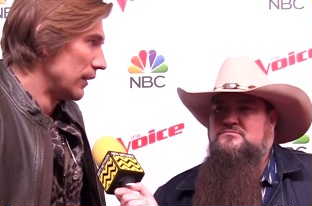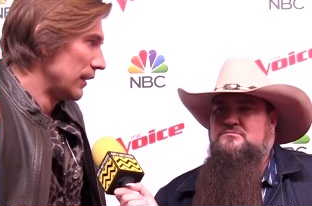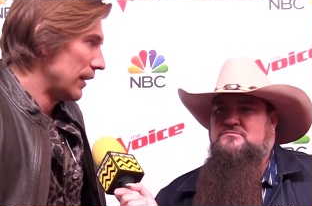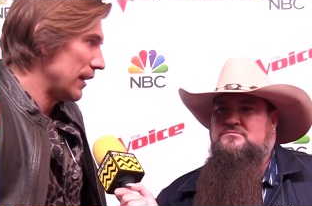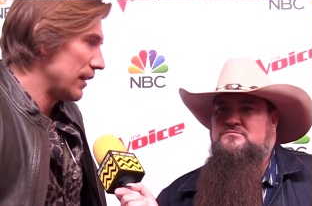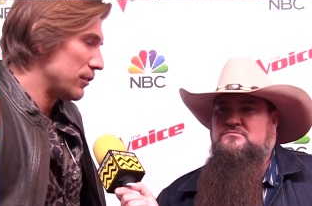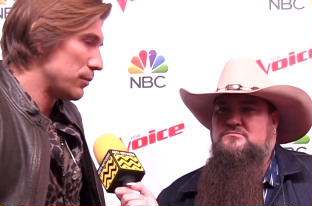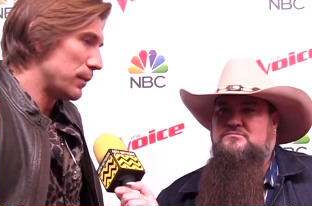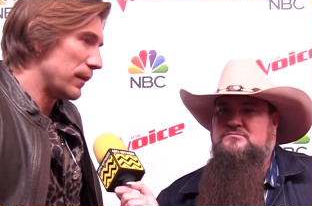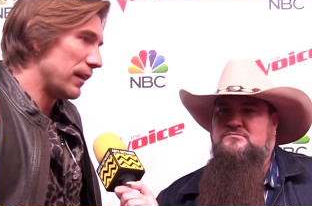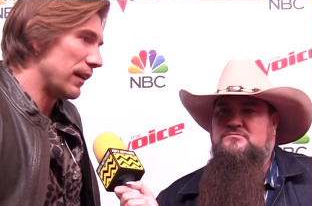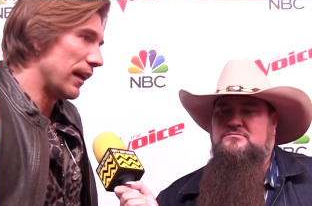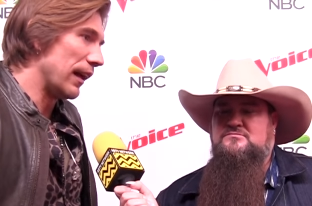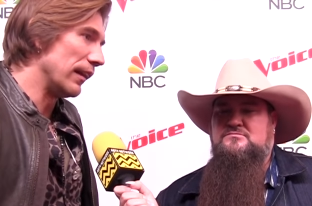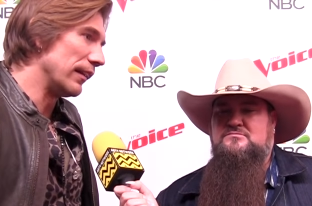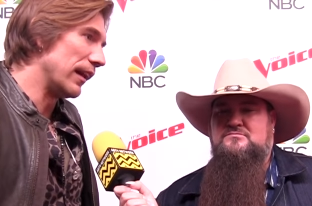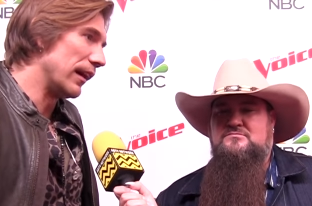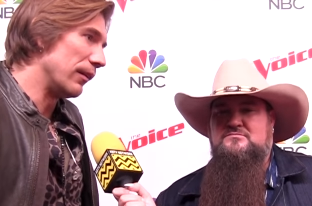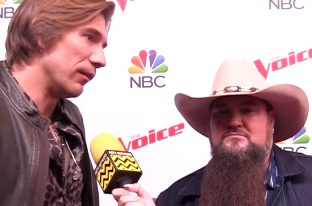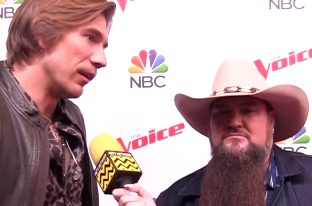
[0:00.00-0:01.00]
Speaker 1: he's been
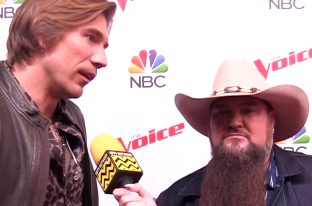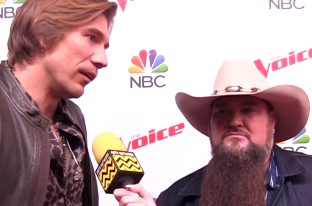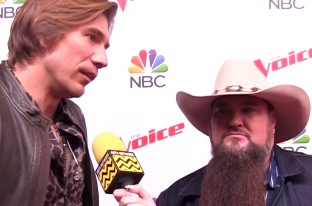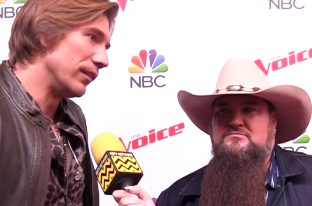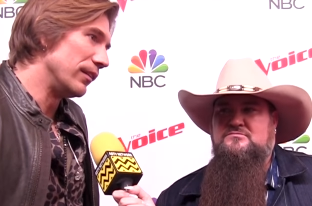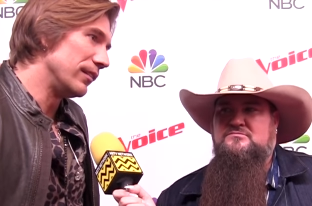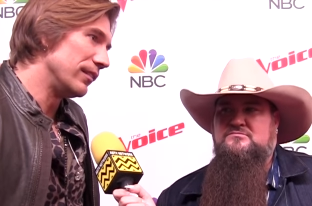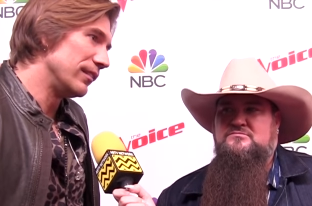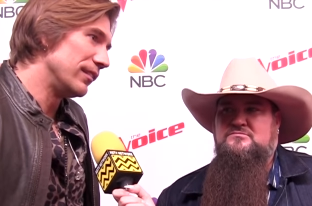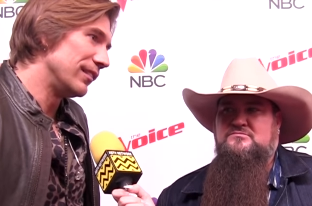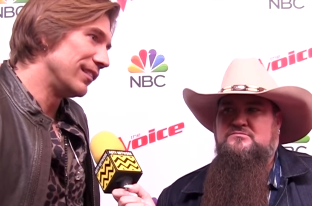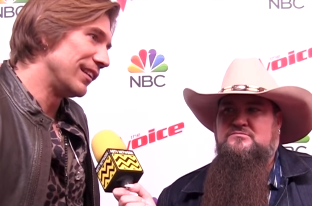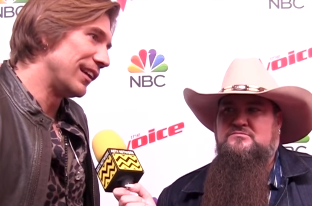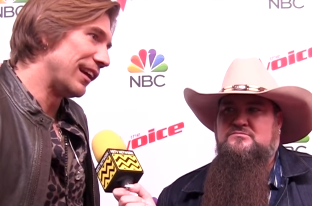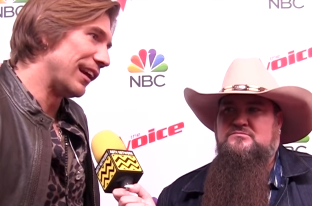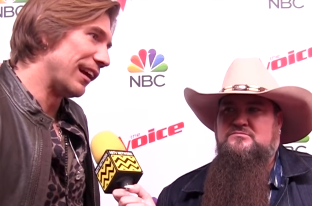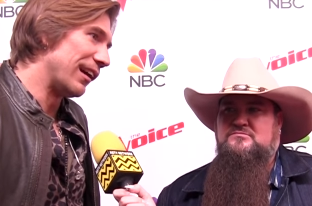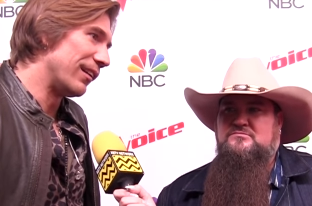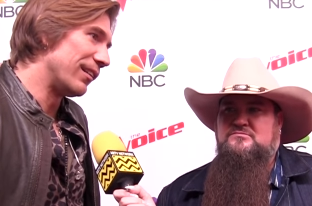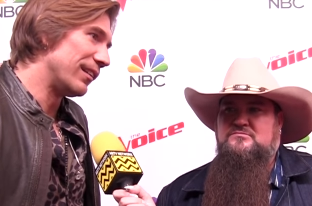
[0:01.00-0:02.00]
down that road.
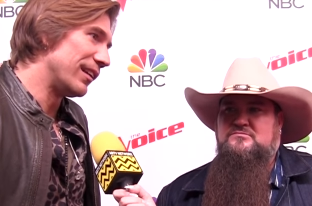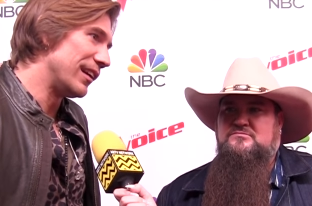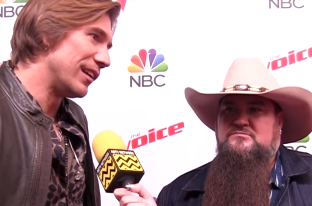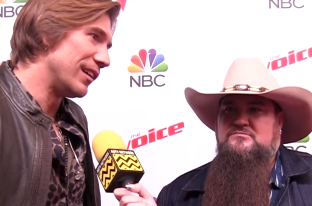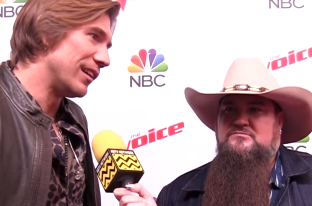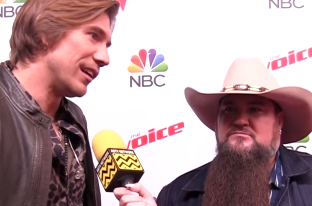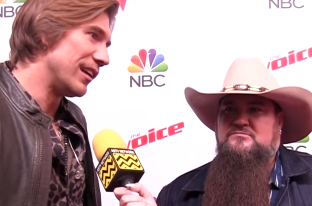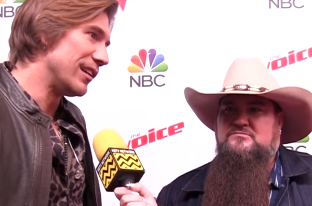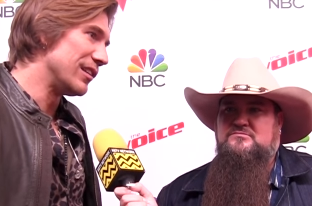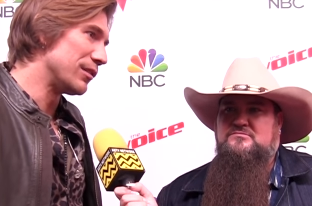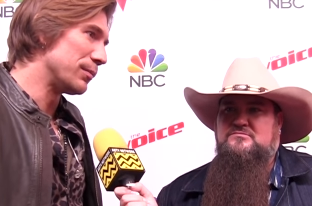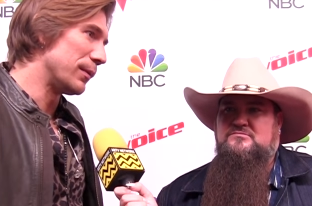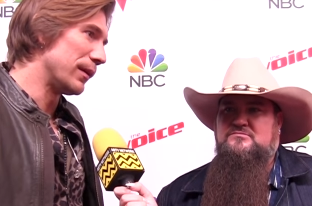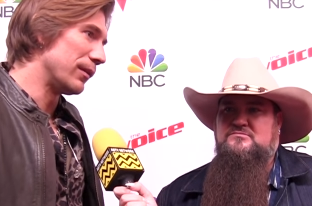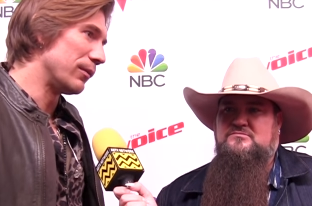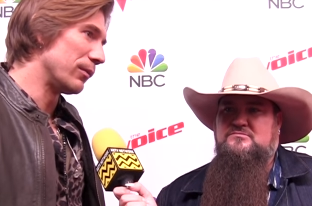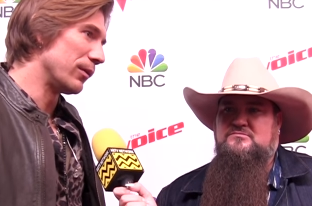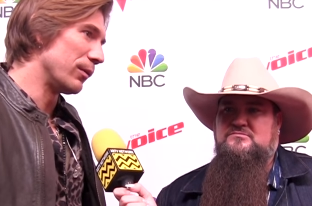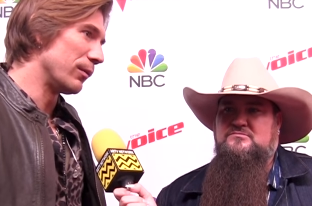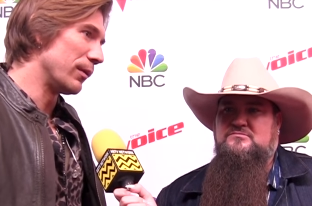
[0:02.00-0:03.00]
You know, yeah. he, has been where